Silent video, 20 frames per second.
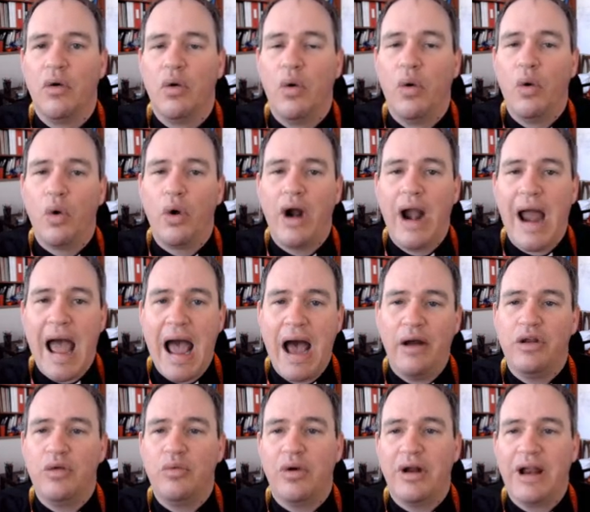or how
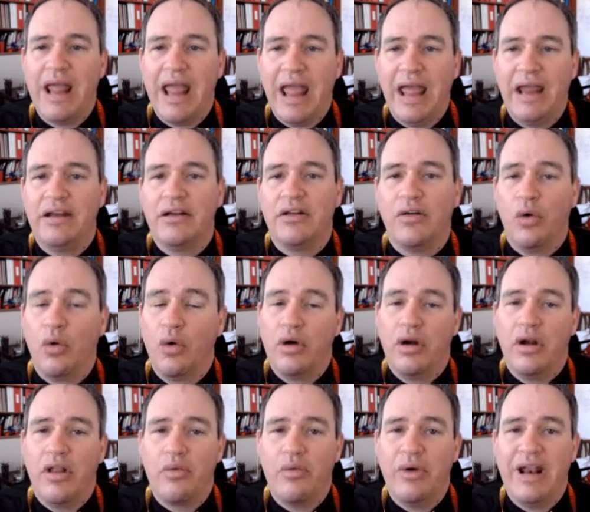do you want to end, or
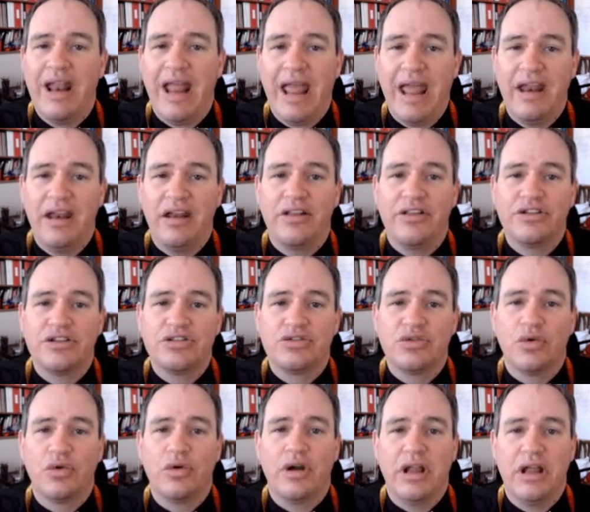another way to end the
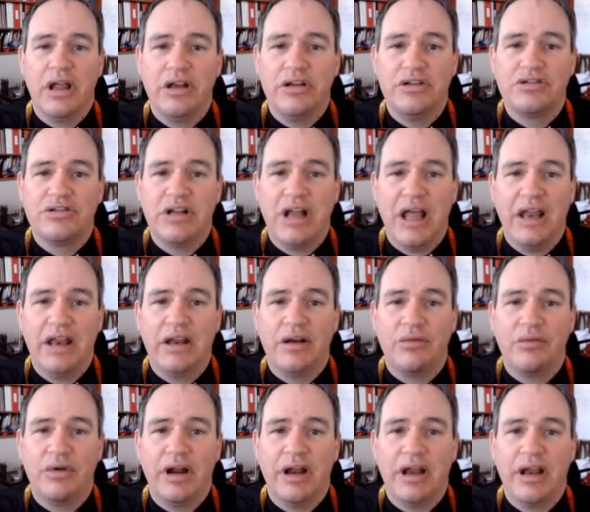story? And you should end it
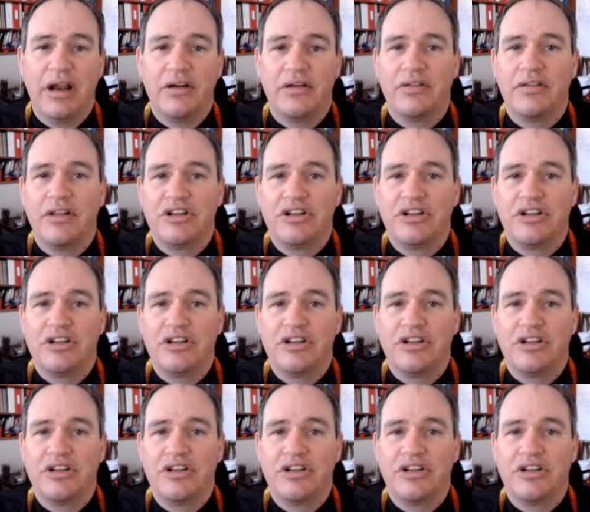right here.